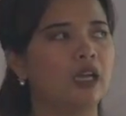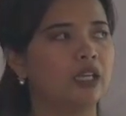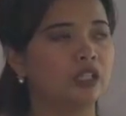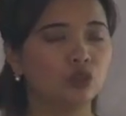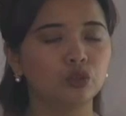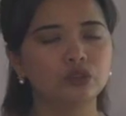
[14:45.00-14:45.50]

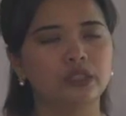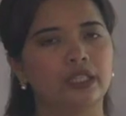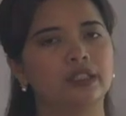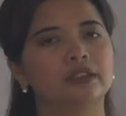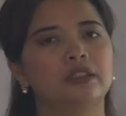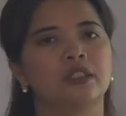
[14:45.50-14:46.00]

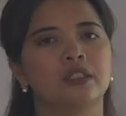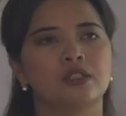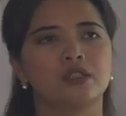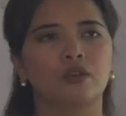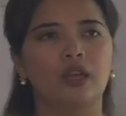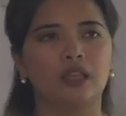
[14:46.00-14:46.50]
included.
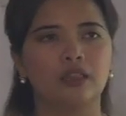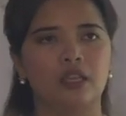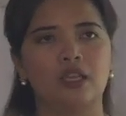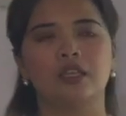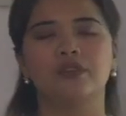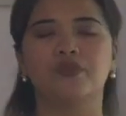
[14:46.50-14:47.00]
So I
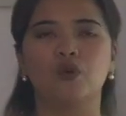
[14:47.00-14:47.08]
think